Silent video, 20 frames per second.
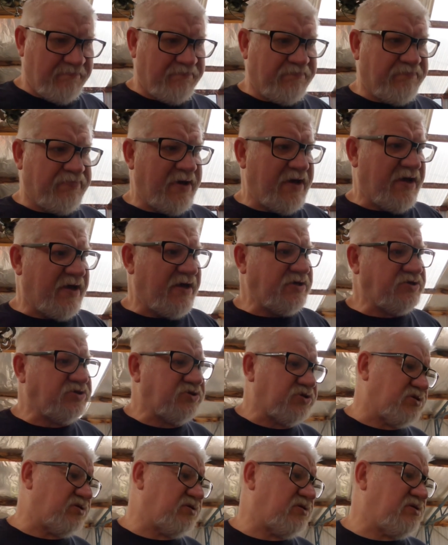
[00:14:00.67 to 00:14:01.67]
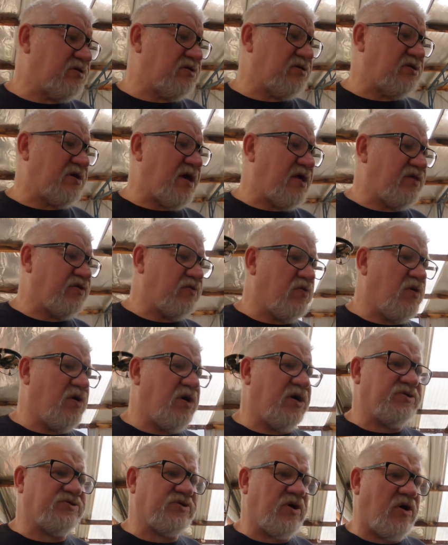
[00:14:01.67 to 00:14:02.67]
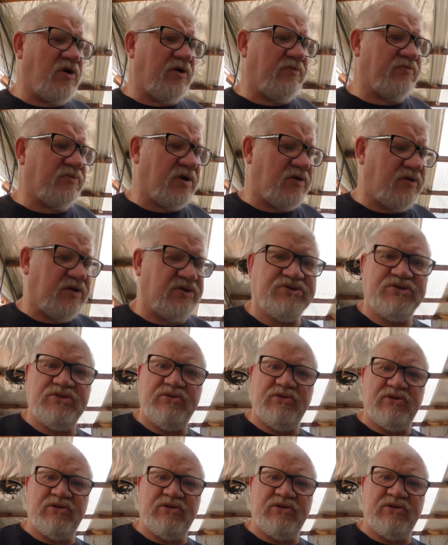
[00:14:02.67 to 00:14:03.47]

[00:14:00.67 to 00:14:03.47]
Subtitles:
But otherwise, I'm going to